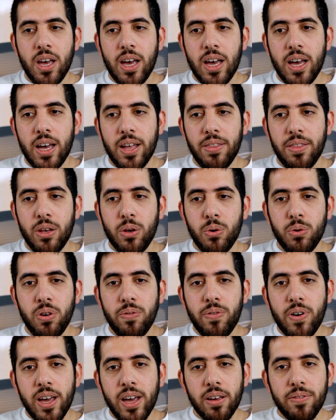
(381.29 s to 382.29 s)
And the
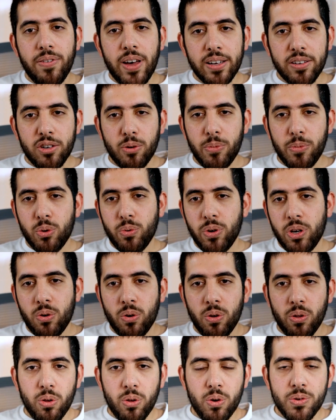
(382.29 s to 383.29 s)
unifying factor between
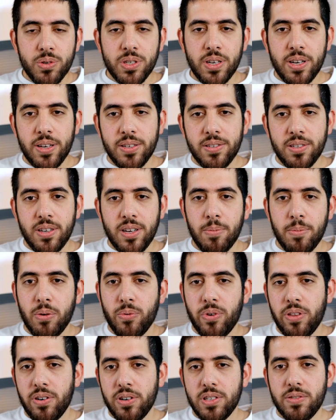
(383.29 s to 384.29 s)
all those is, I
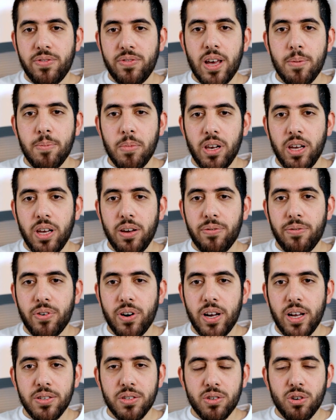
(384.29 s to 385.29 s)
mean, whether it's family,
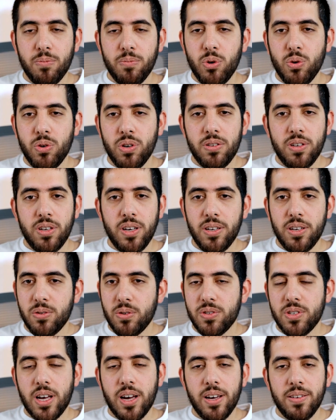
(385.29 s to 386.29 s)
friends, community,
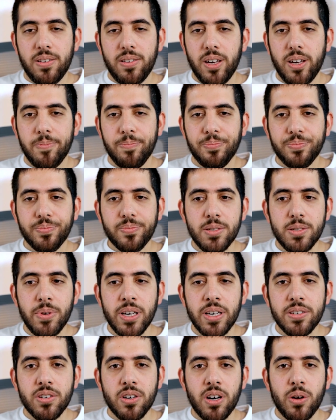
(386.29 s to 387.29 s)
society, it's
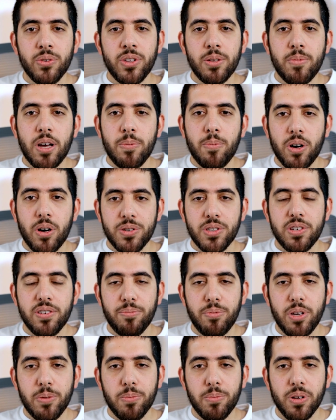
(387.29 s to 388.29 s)
being surrounded by
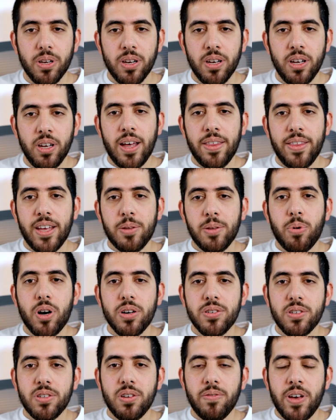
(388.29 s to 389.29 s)
positive people. And that
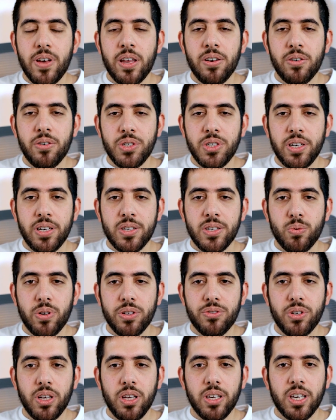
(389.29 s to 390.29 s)
positive energy is
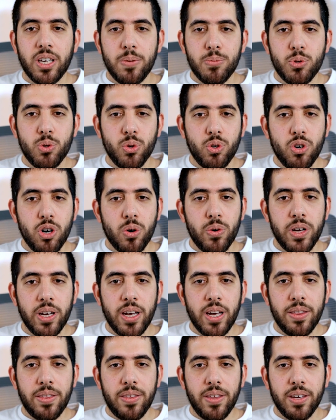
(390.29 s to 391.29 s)
what really keeps you
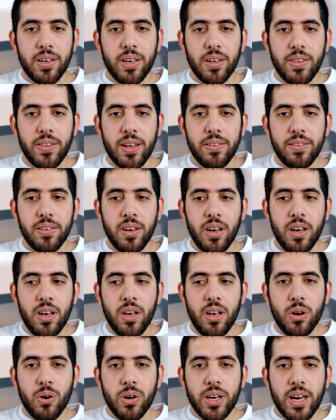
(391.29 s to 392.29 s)
going and thinking that,
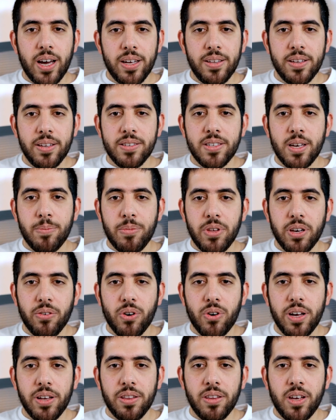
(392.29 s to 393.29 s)
okay, I did
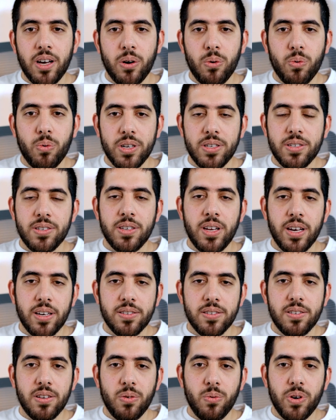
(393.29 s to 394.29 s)
something right now. What's
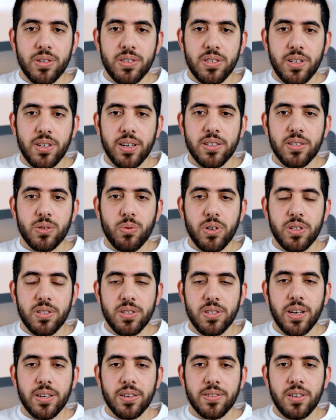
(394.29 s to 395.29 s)
next? What's next?
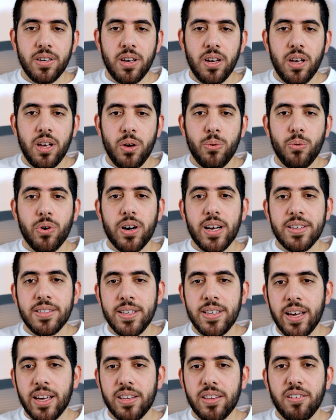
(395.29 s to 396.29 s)
What's next? Whereas
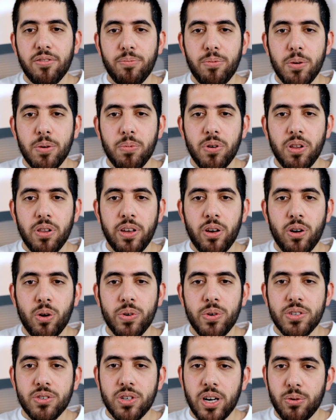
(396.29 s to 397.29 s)
negative people, they
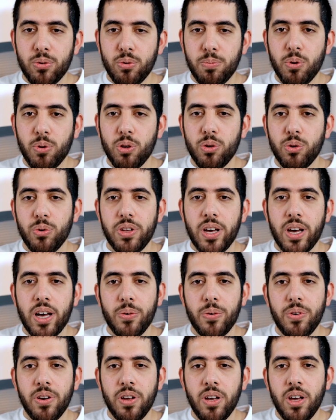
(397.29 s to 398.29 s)
always try to pull you
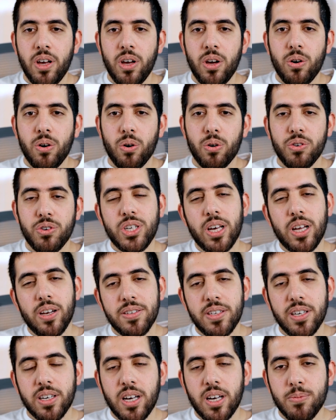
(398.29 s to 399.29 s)
down or
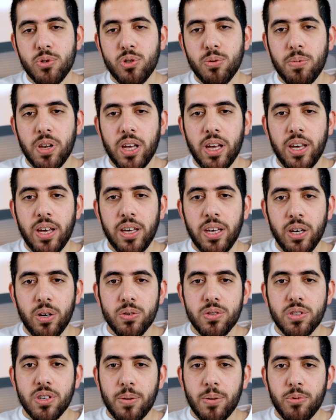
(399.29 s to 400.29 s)
jealousy comes to play,
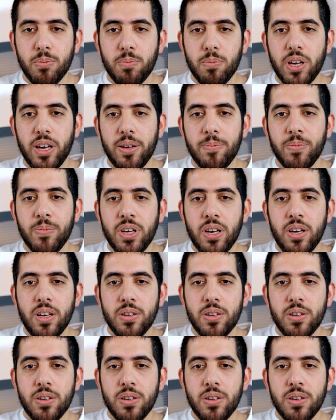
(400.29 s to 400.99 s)
egos come to play.